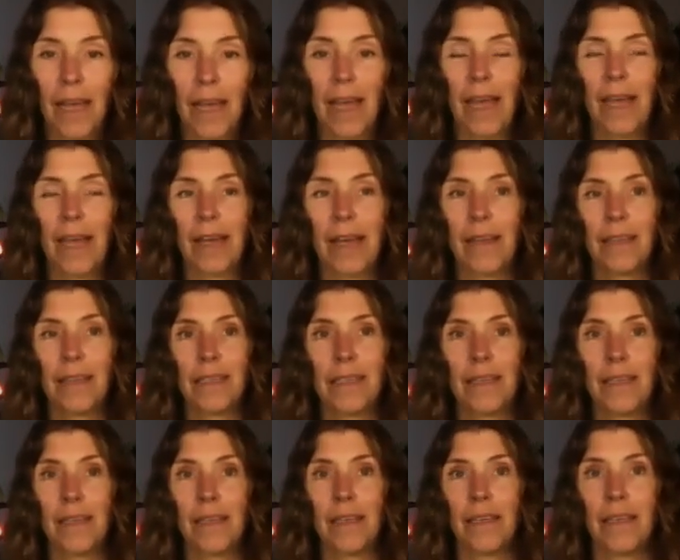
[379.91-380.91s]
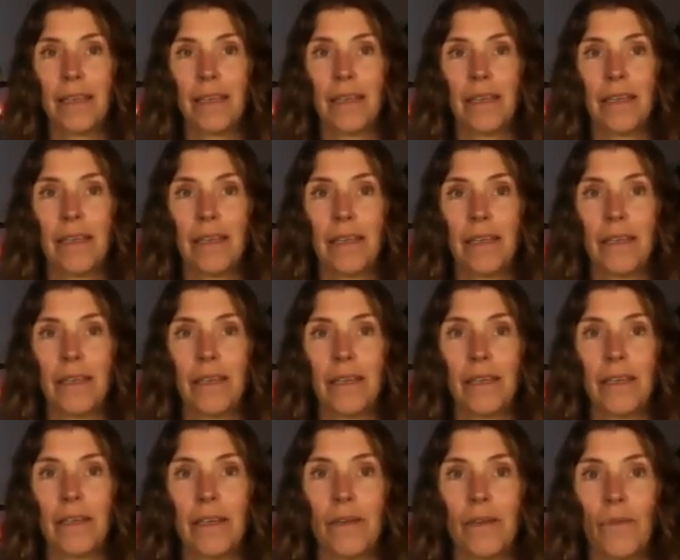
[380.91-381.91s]
And
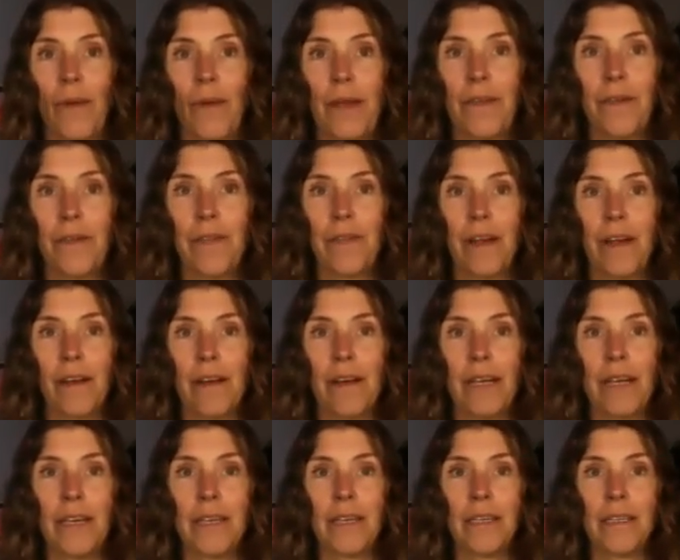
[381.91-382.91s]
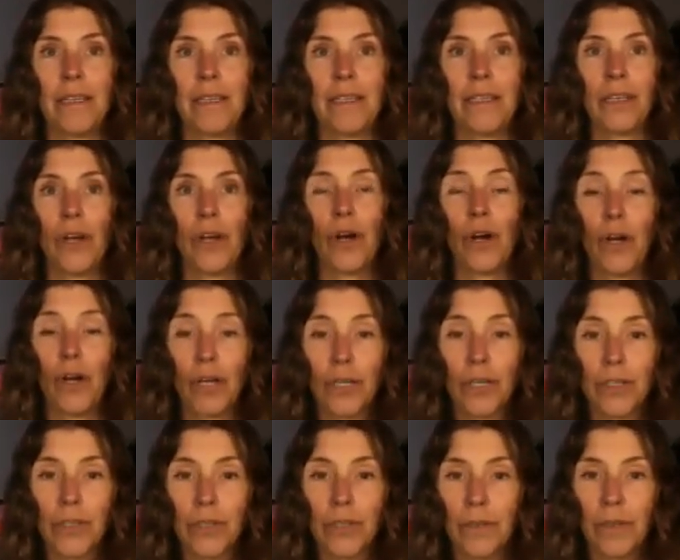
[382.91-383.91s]
whether there is
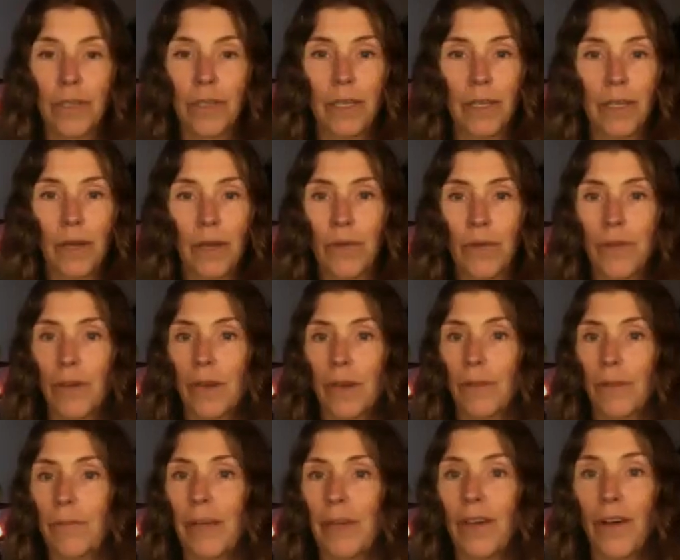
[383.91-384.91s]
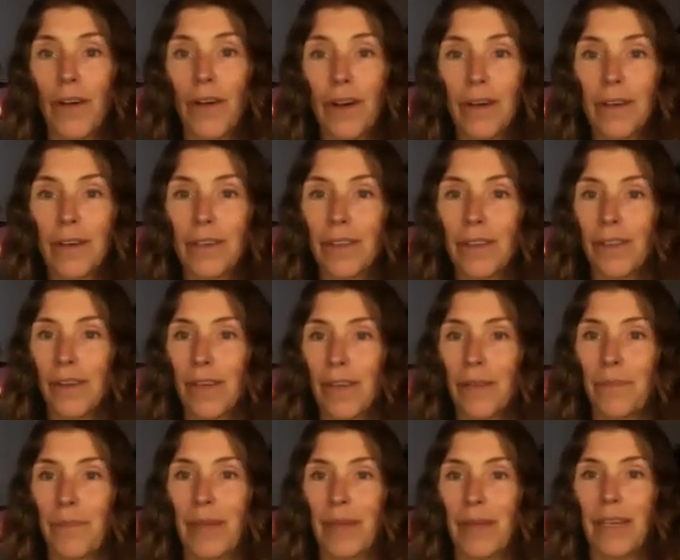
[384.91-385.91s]
hurt, there can be hurt, there
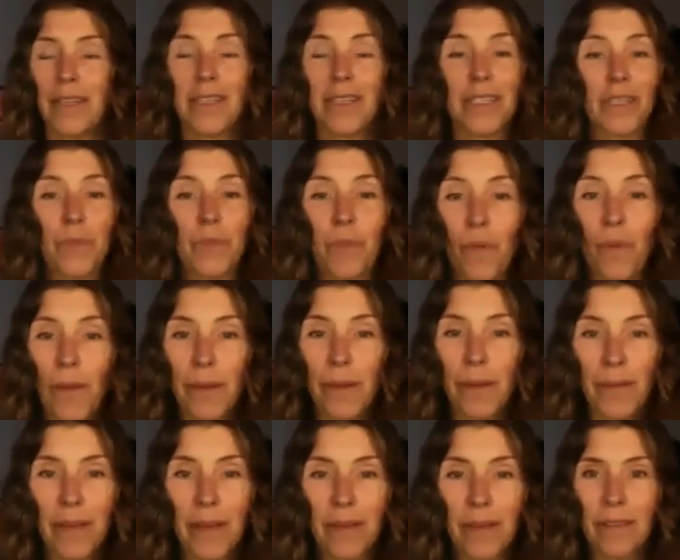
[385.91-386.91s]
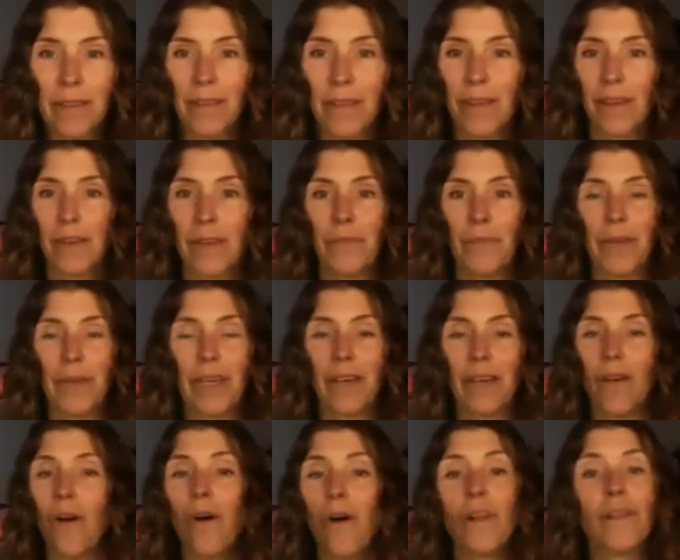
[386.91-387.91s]
can be disappointment, there can
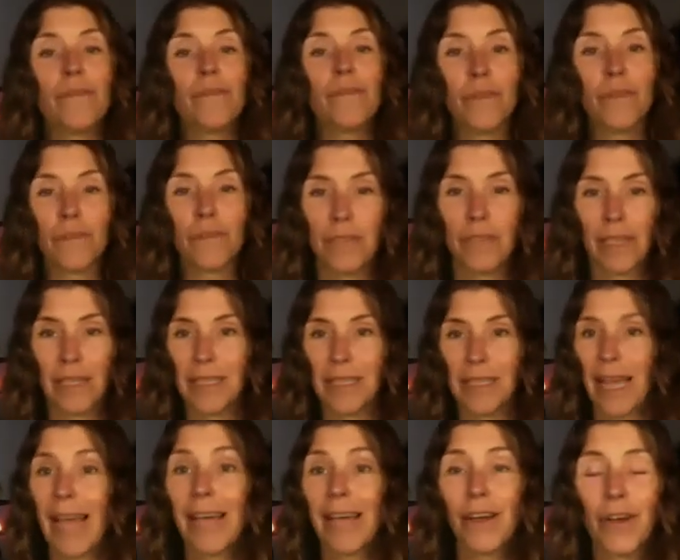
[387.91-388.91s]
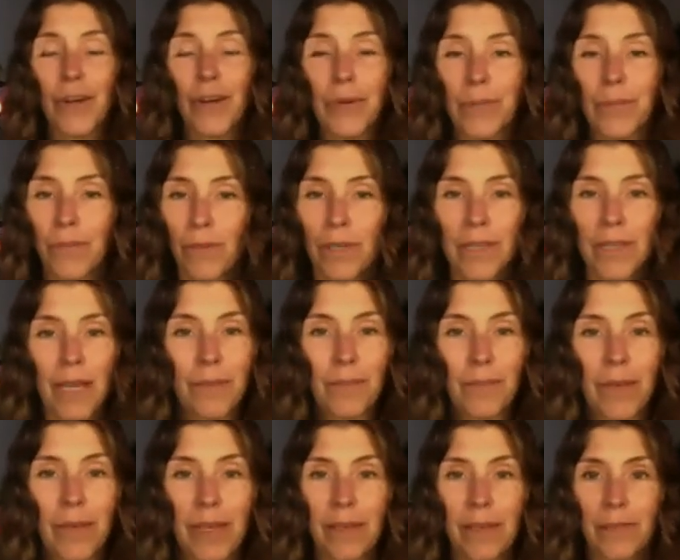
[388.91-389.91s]
be all of those things, anger,
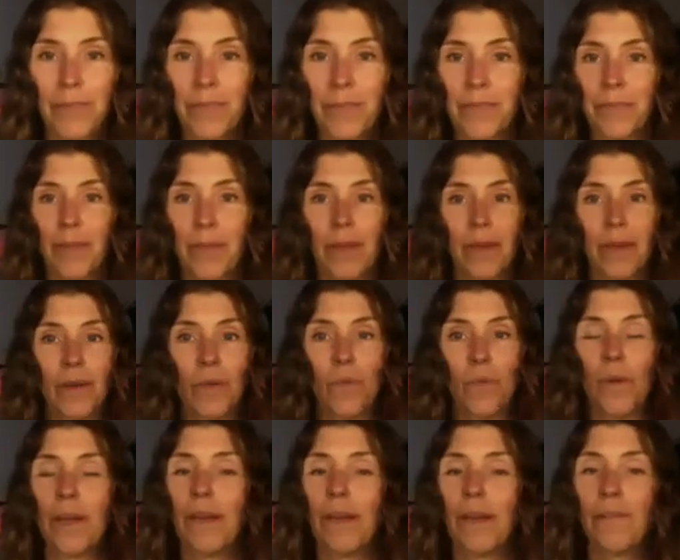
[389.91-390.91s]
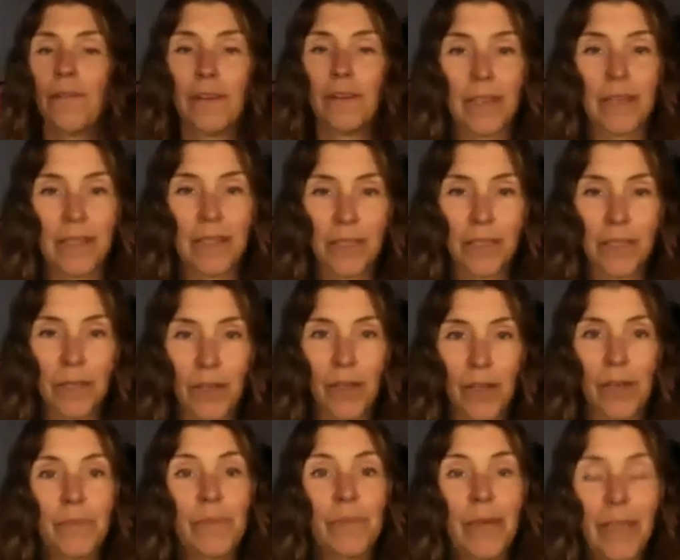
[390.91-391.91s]
resentment, whatever it is, there
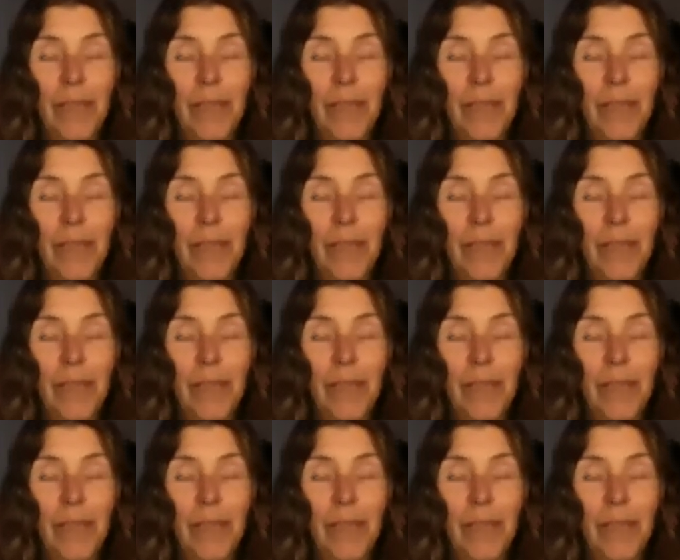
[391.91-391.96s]
can